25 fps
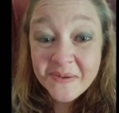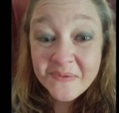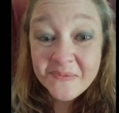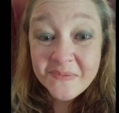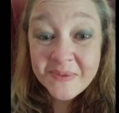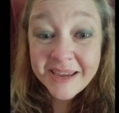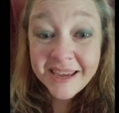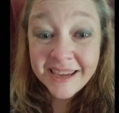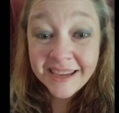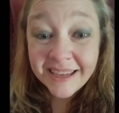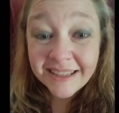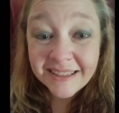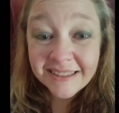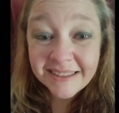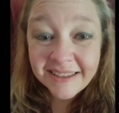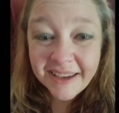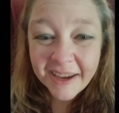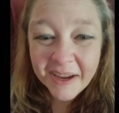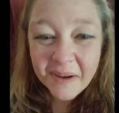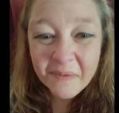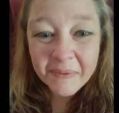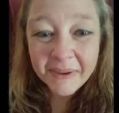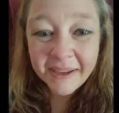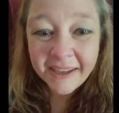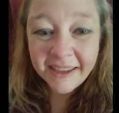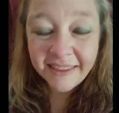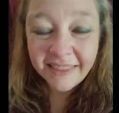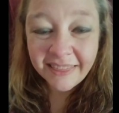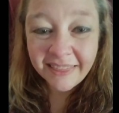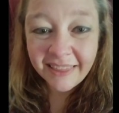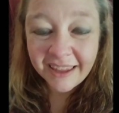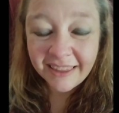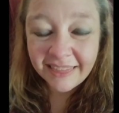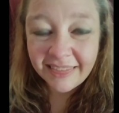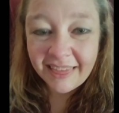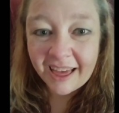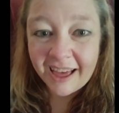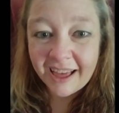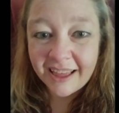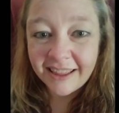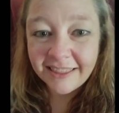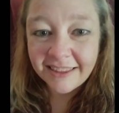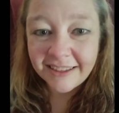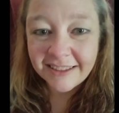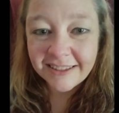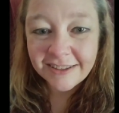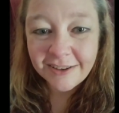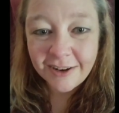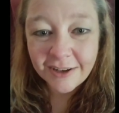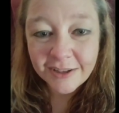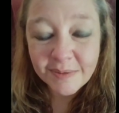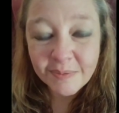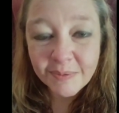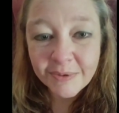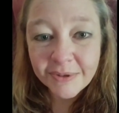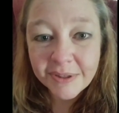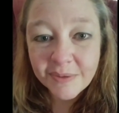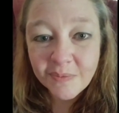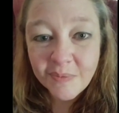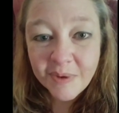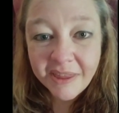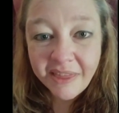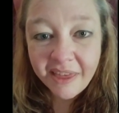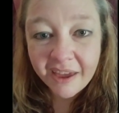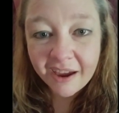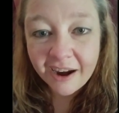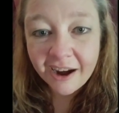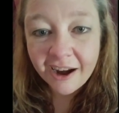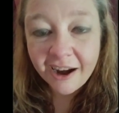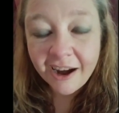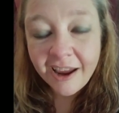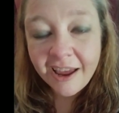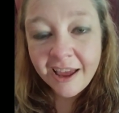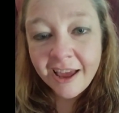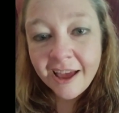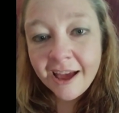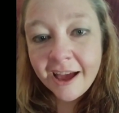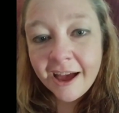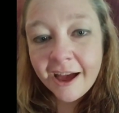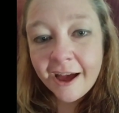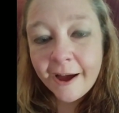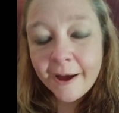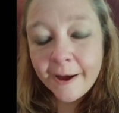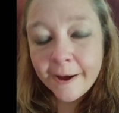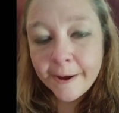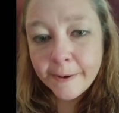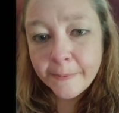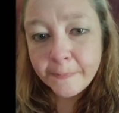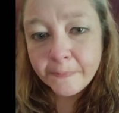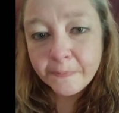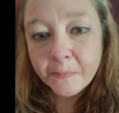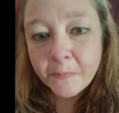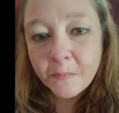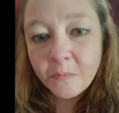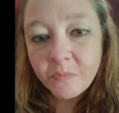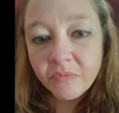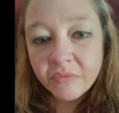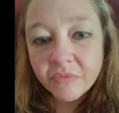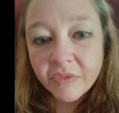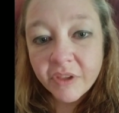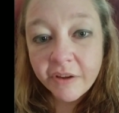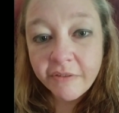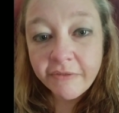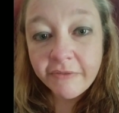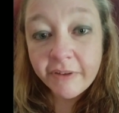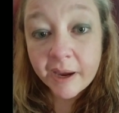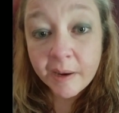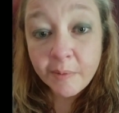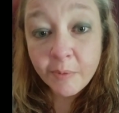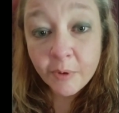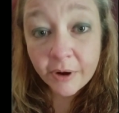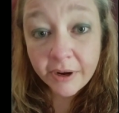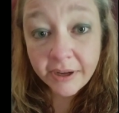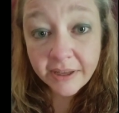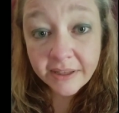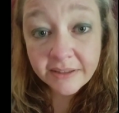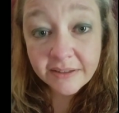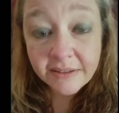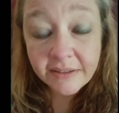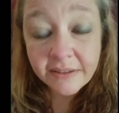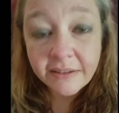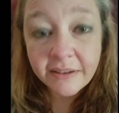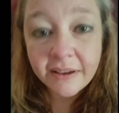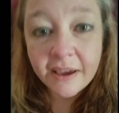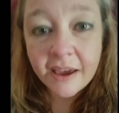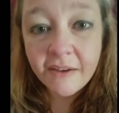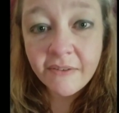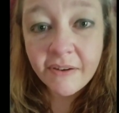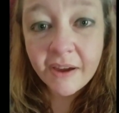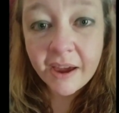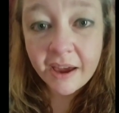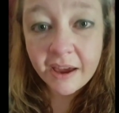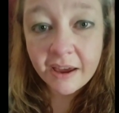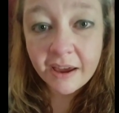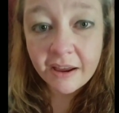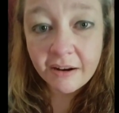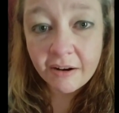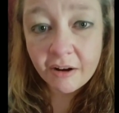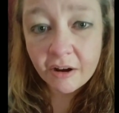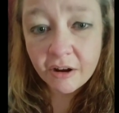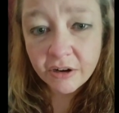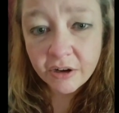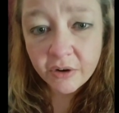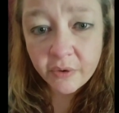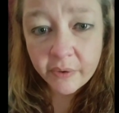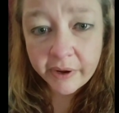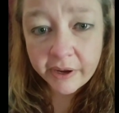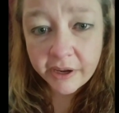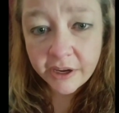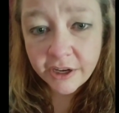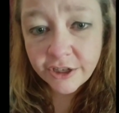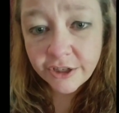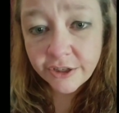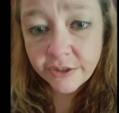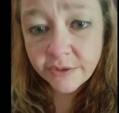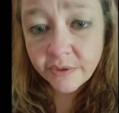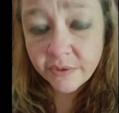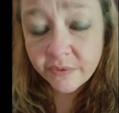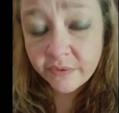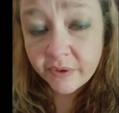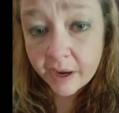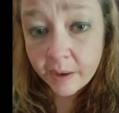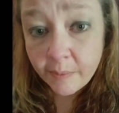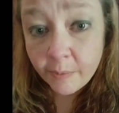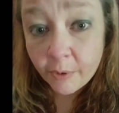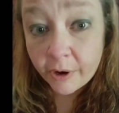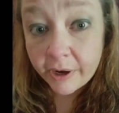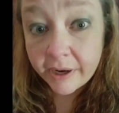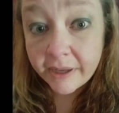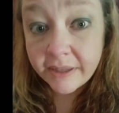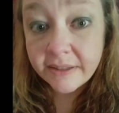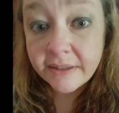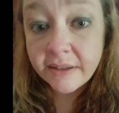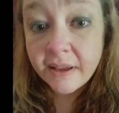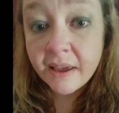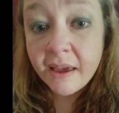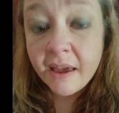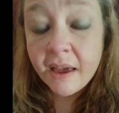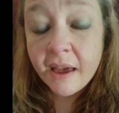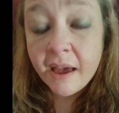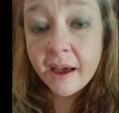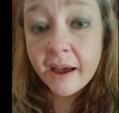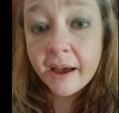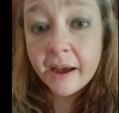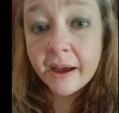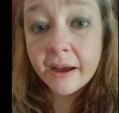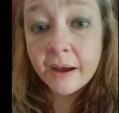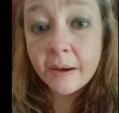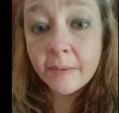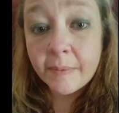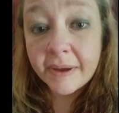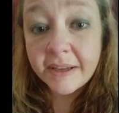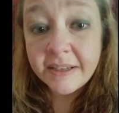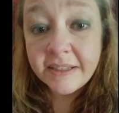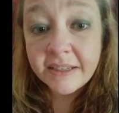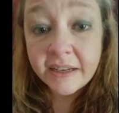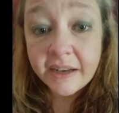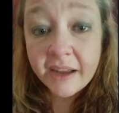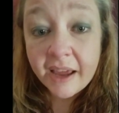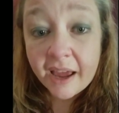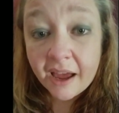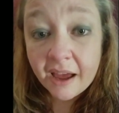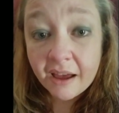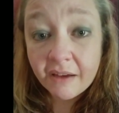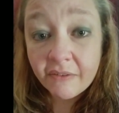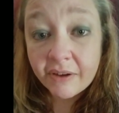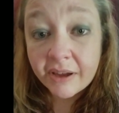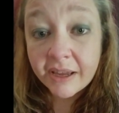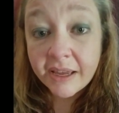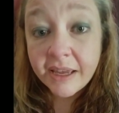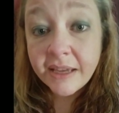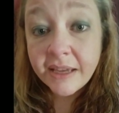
being inside me like that that's not supposed to be there. Fibroids, I've had ongoing issues with fibroids. I did have a